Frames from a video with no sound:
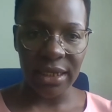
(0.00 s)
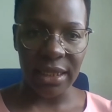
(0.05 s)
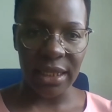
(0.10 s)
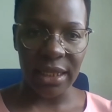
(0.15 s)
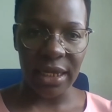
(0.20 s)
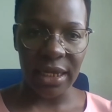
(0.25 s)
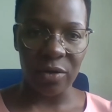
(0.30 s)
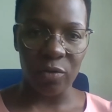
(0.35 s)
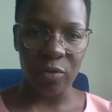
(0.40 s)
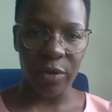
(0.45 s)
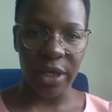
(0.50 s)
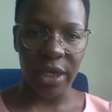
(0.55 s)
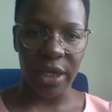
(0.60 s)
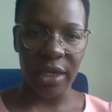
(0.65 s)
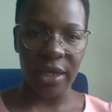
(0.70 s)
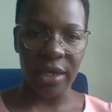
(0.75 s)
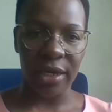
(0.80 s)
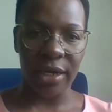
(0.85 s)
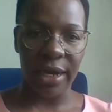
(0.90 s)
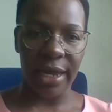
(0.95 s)
Then
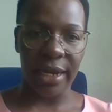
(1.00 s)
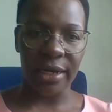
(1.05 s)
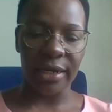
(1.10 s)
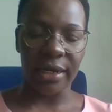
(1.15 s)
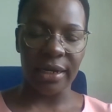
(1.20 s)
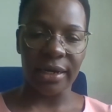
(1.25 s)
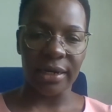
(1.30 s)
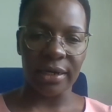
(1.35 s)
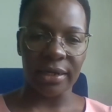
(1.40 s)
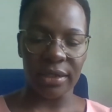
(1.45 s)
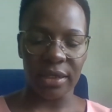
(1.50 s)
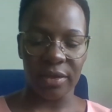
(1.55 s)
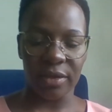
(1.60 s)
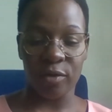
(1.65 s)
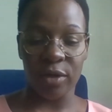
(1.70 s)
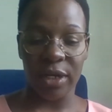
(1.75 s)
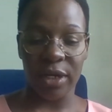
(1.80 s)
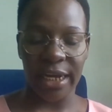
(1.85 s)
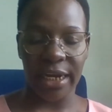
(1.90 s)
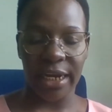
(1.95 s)
we can give
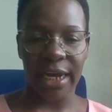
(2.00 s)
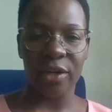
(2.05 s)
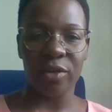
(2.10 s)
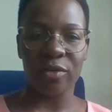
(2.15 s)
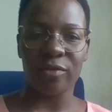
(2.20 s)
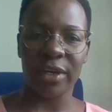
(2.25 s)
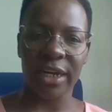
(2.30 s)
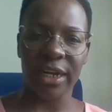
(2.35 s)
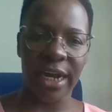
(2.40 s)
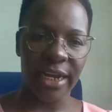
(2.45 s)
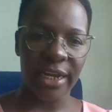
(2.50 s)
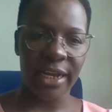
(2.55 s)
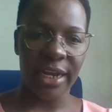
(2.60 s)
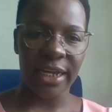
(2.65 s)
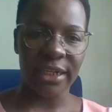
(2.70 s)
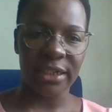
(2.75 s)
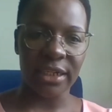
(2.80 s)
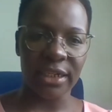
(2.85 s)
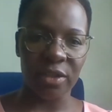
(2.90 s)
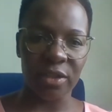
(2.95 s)
you like kind of a
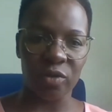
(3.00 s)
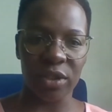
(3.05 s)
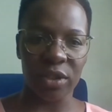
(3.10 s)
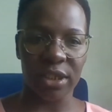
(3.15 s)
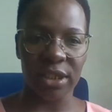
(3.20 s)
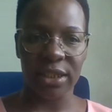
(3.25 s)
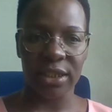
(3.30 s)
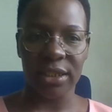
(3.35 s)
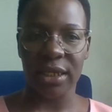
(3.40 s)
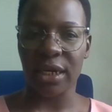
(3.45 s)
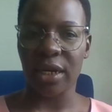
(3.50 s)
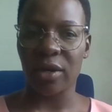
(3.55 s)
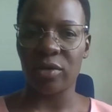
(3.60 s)
guideline that you just